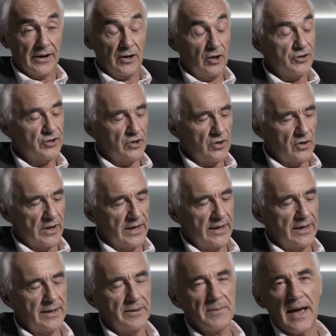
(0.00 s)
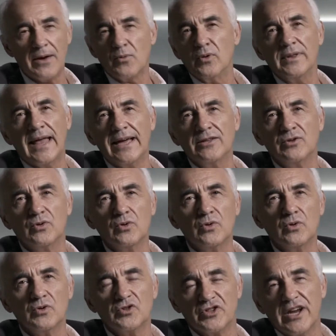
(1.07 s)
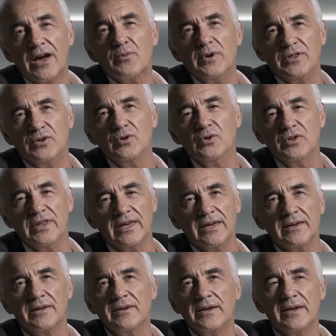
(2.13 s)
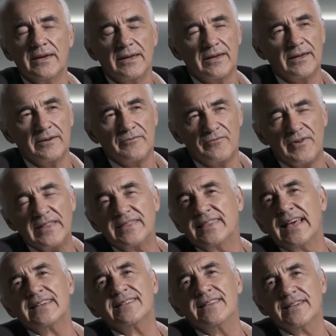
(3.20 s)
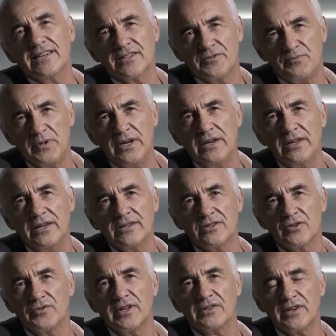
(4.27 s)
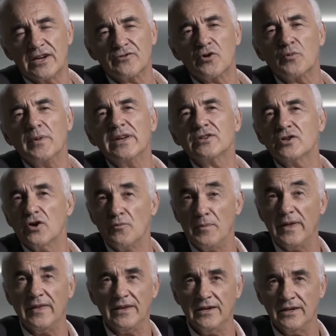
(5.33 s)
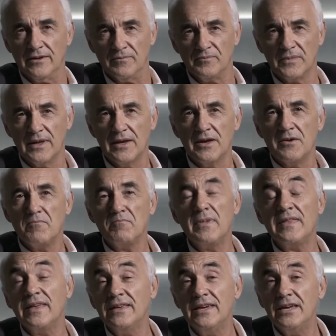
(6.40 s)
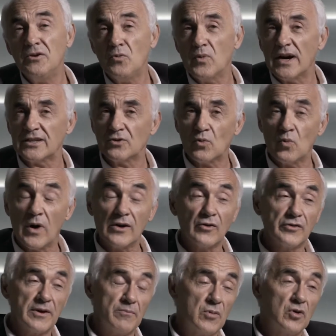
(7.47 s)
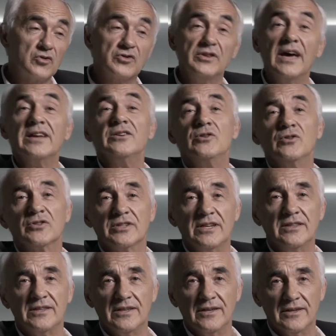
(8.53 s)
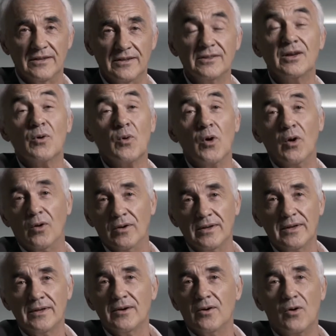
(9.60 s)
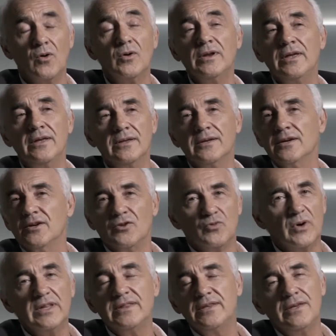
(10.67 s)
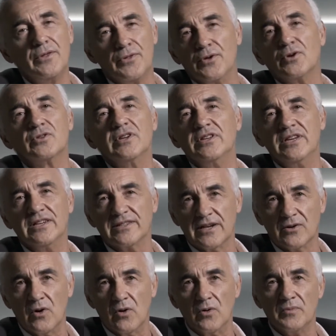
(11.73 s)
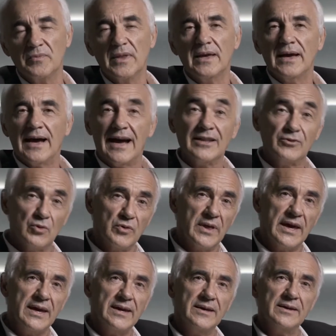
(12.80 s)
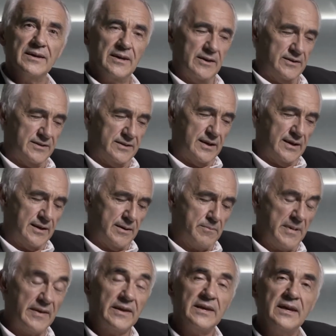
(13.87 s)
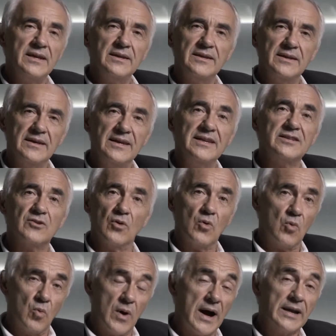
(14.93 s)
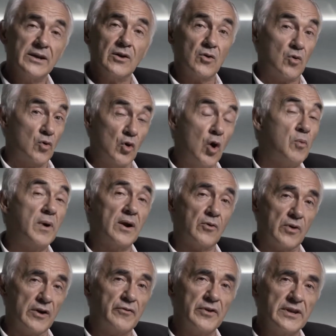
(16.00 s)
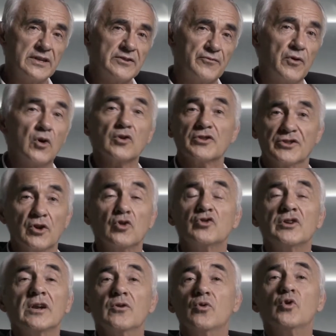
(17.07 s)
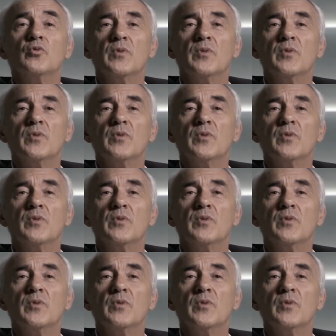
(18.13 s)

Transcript: And also, I would like to share with you the fantastic experience of the transformation of Medellin. Medellin was one of the most dangerous cities in the world, only 20, 30 years ago. And today, Medellin is one global reference for social